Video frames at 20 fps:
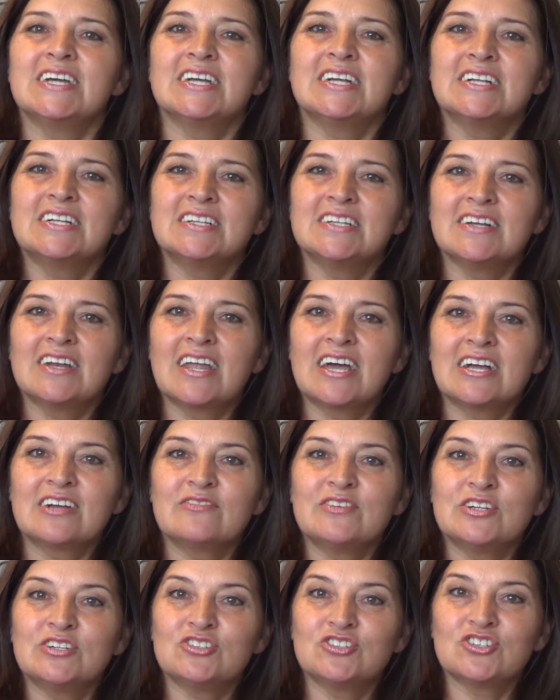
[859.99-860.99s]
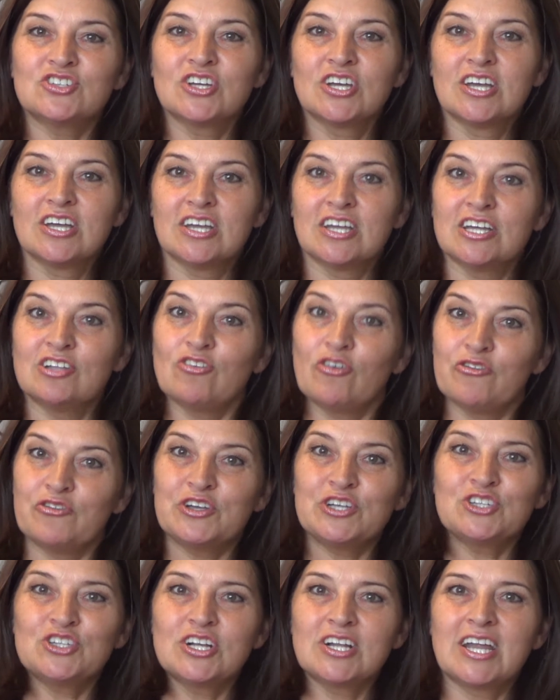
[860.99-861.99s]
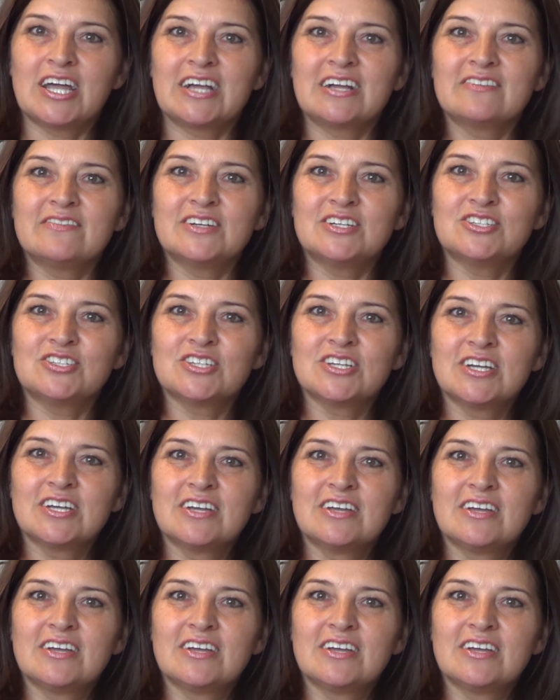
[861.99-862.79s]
in the language, in official language,